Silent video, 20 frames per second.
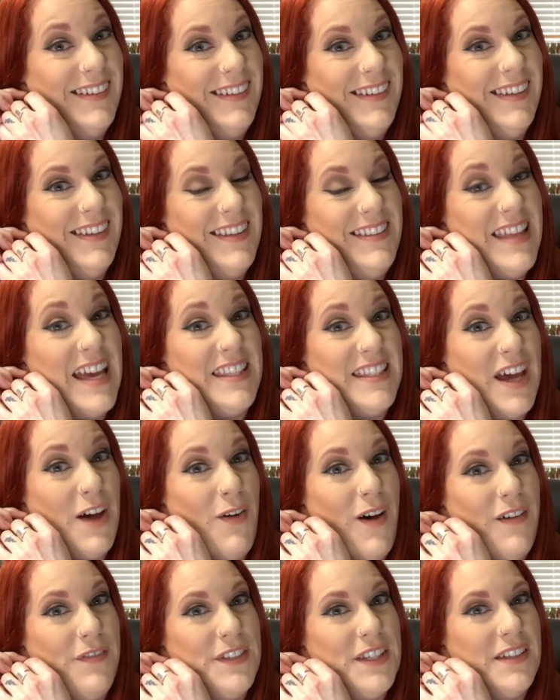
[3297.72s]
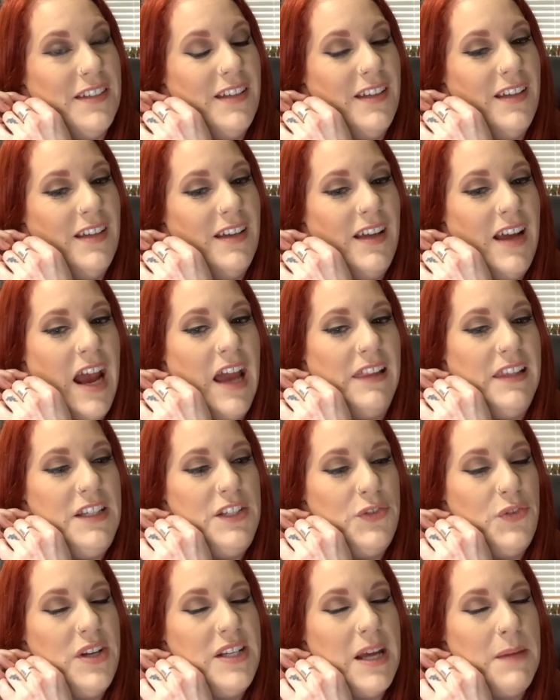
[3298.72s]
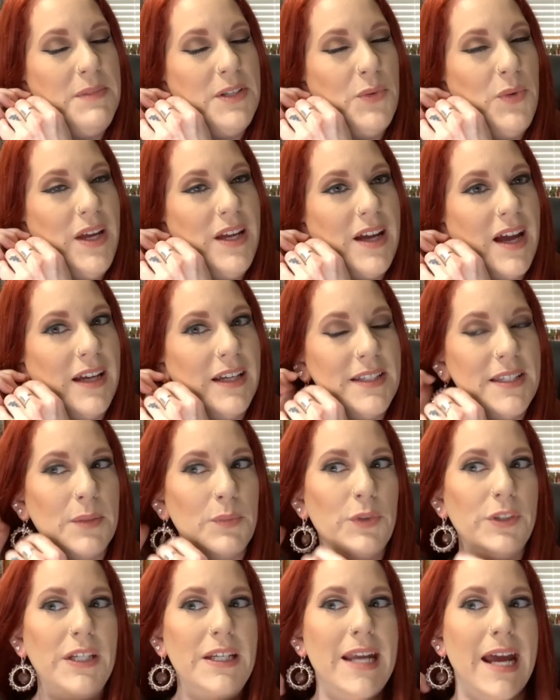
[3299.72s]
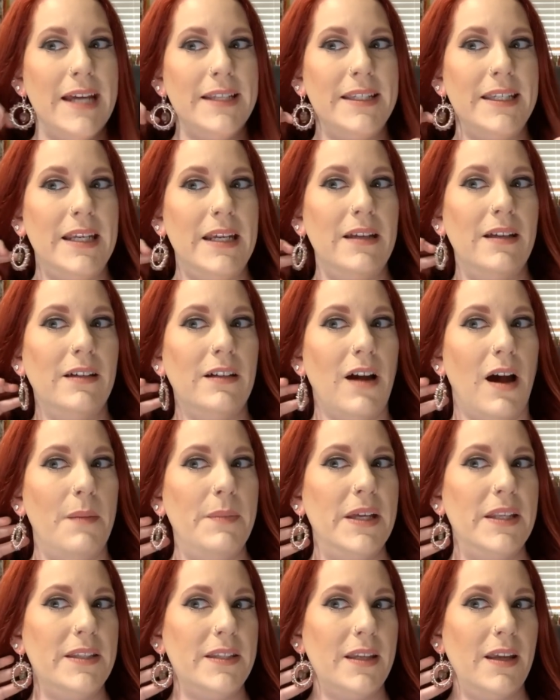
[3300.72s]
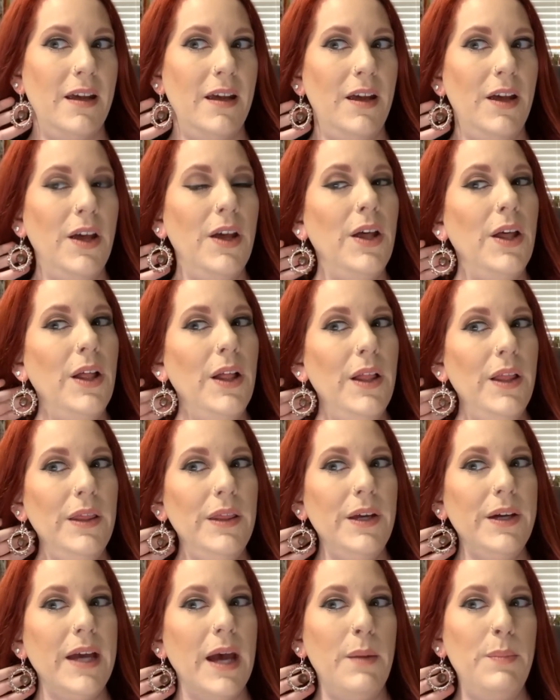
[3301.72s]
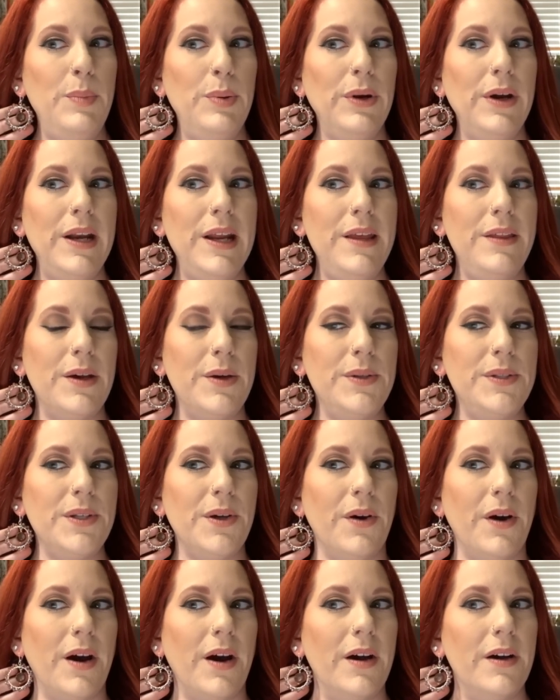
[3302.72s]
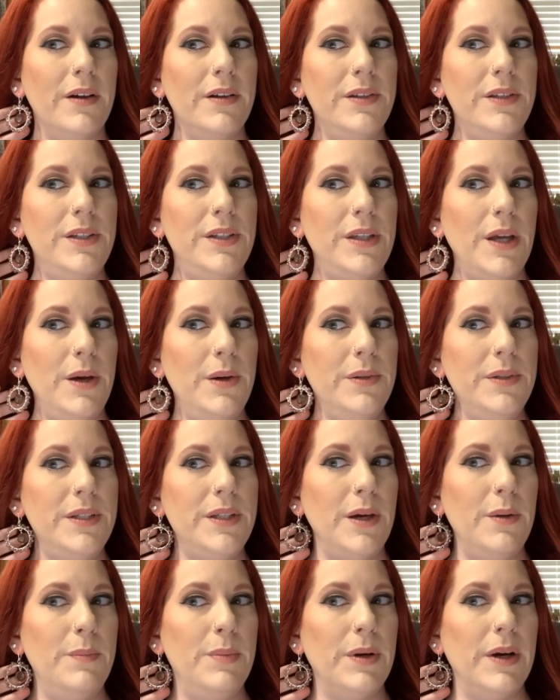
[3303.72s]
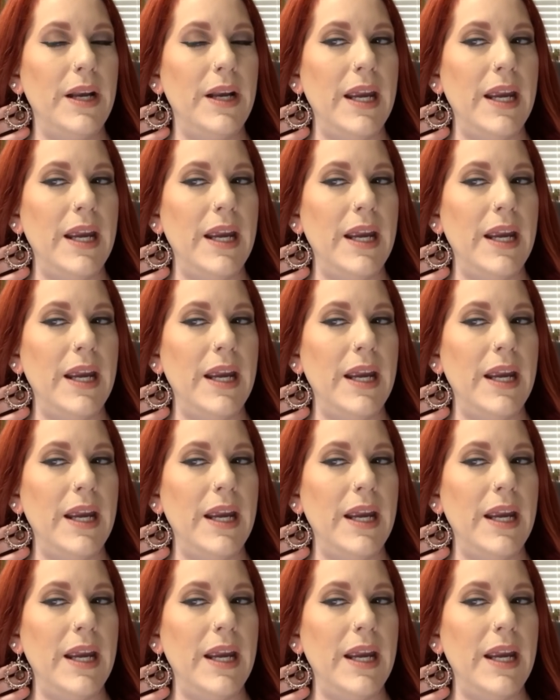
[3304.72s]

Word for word: That's how often. At least three times a week, I get some really nasty comments. Look how pretty those are. So, so pretty.